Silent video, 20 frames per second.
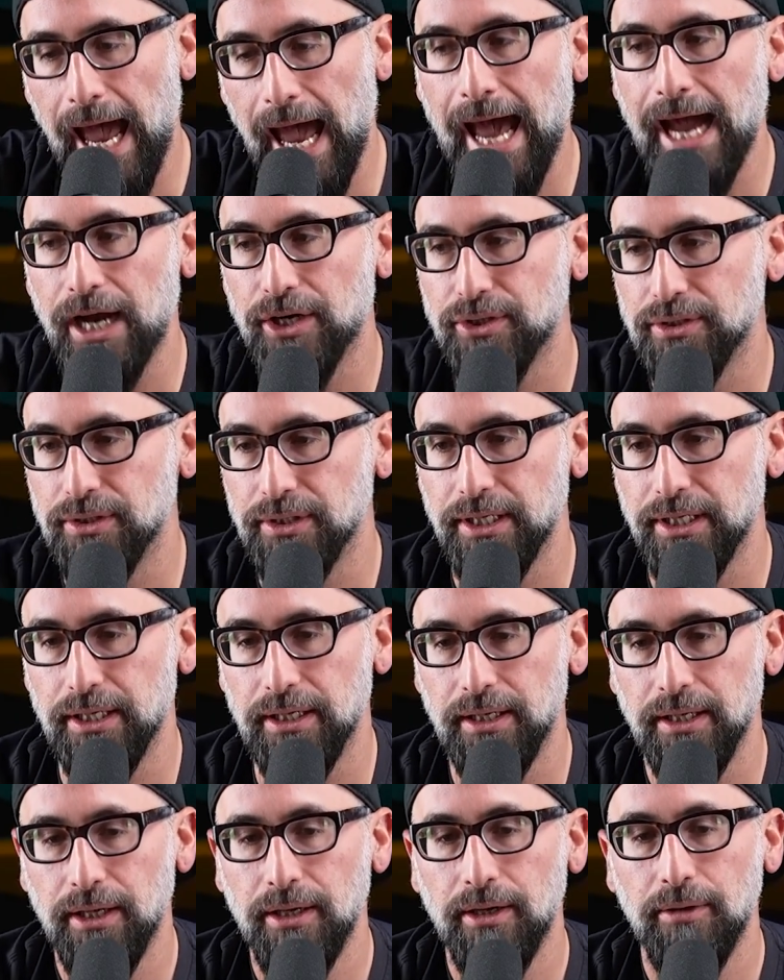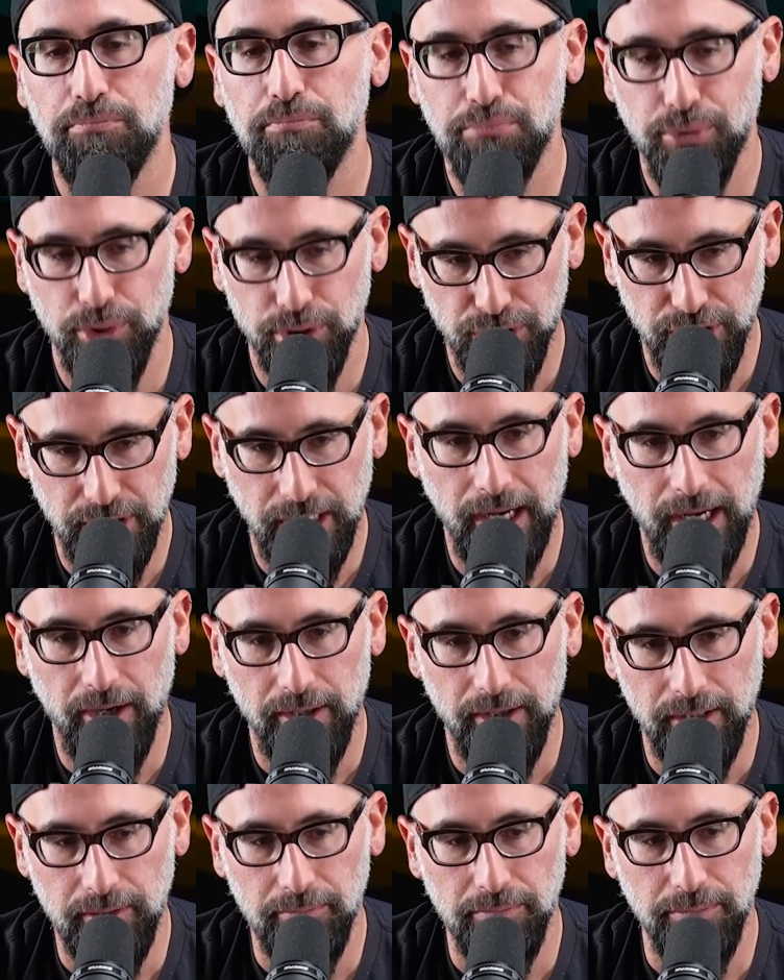actually push it
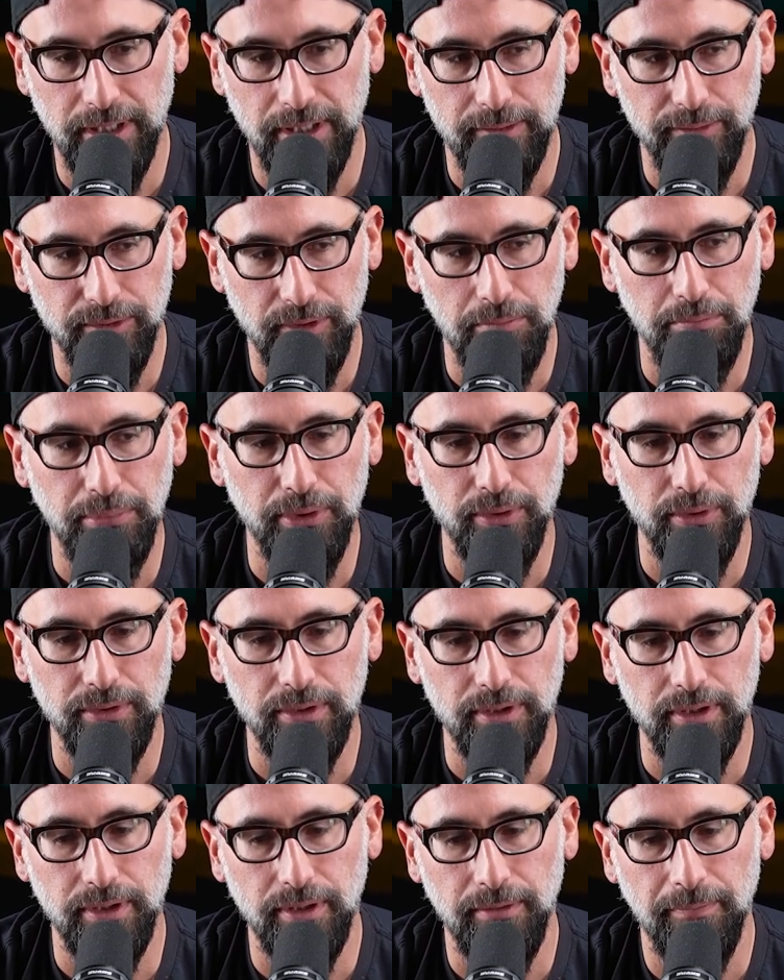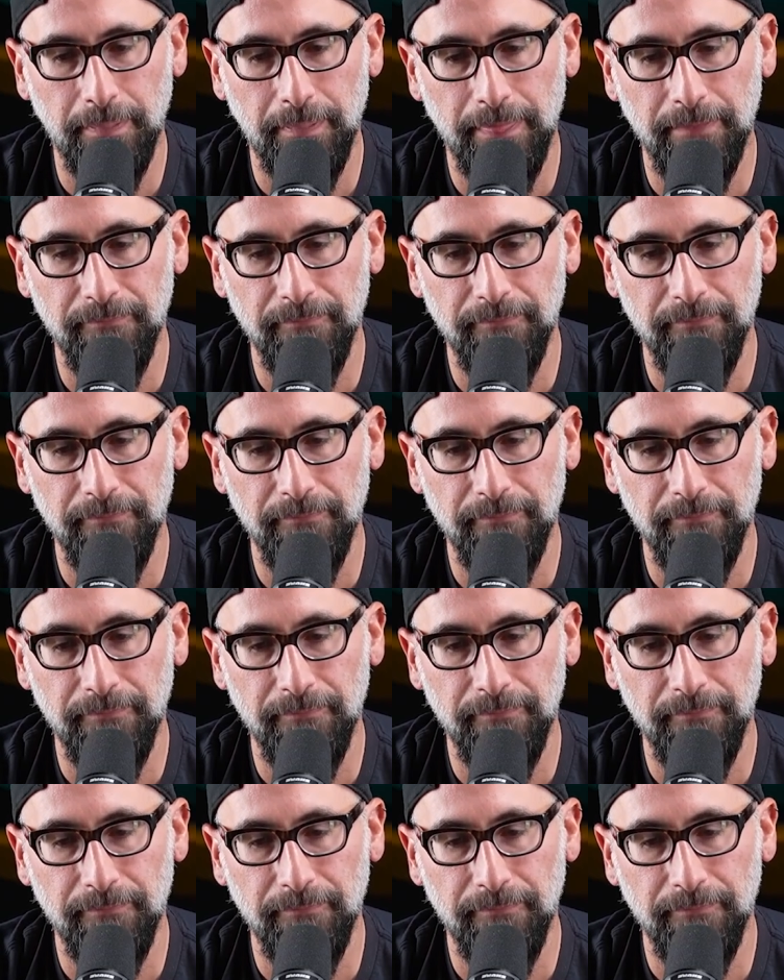out and be able to build a